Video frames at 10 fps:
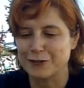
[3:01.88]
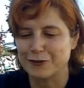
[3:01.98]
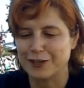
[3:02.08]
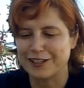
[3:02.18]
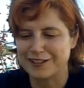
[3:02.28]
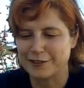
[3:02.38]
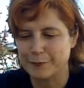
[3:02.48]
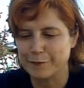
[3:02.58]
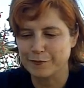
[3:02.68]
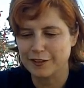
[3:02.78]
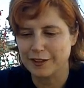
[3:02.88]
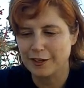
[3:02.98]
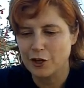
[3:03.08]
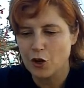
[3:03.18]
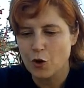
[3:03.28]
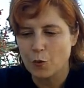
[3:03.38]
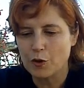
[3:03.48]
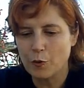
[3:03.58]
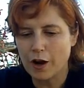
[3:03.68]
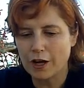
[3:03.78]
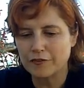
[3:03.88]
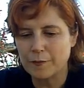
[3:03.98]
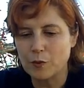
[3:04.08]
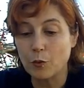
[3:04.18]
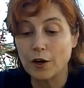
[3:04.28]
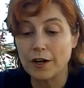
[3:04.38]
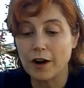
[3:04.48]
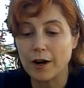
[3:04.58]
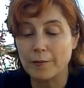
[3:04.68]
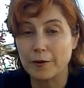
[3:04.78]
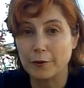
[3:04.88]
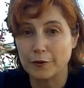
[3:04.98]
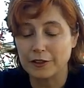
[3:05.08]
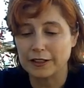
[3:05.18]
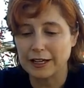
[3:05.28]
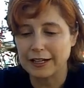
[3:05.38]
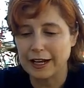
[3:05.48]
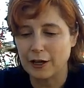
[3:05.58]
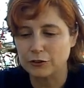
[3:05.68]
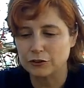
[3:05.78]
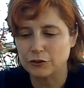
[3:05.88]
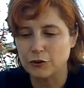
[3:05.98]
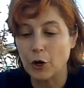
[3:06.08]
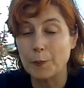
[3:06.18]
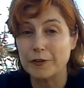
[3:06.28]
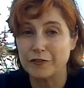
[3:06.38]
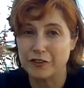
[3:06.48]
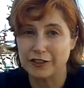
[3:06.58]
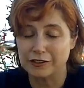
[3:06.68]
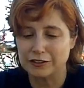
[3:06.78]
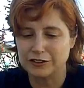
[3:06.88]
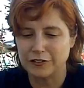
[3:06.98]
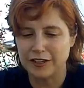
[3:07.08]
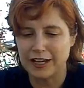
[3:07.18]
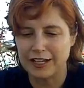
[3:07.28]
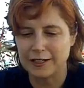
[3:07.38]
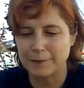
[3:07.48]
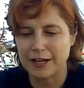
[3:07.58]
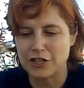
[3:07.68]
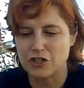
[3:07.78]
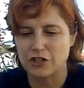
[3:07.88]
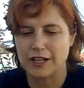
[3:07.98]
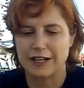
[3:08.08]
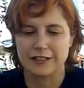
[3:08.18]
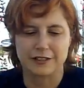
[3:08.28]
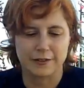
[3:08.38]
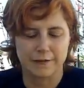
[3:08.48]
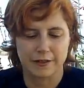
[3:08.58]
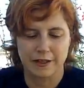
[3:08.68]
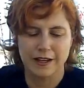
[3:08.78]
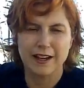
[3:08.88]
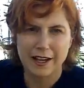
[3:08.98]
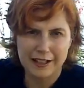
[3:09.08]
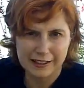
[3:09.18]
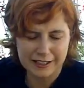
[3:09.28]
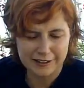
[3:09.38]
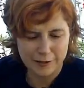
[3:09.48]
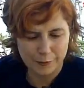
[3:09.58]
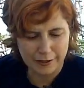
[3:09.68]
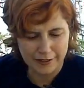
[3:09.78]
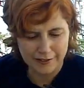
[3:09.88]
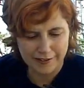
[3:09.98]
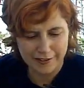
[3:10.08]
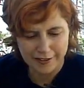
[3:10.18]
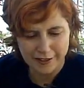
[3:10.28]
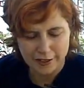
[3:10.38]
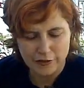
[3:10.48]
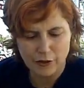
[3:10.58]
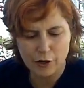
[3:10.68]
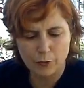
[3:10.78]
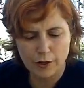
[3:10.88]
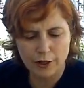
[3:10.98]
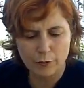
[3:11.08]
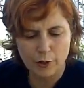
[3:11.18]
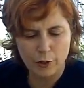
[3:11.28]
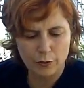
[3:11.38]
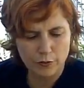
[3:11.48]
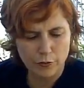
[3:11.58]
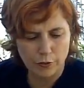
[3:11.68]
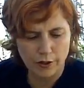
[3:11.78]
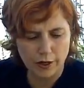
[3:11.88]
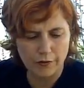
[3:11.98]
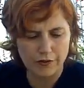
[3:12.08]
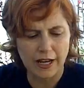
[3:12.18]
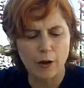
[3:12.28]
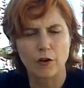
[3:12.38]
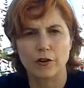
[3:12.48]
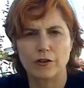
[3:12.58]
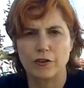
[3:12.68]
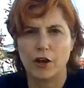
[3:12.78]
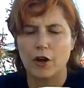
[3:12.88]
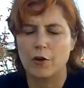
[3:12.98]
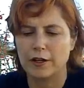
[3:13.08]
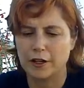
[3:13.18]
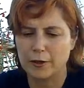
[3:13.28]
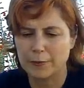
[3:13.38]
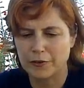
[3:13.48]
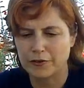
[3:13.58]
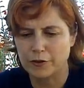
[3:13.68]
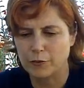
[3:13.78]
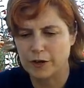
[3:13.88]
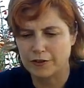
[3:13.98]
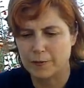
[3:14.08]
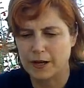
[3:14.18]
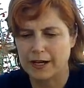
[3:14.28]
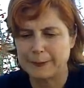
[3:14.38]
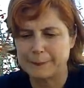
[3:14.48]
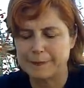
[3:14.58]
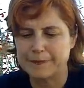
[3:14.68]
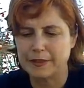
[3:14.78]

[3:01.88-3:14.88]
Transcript: just for us. We walk from the one harbor with a lighthouse through open fields of hay and pasture land. I like this place. There are rutted roads where every hour or so another person walks by.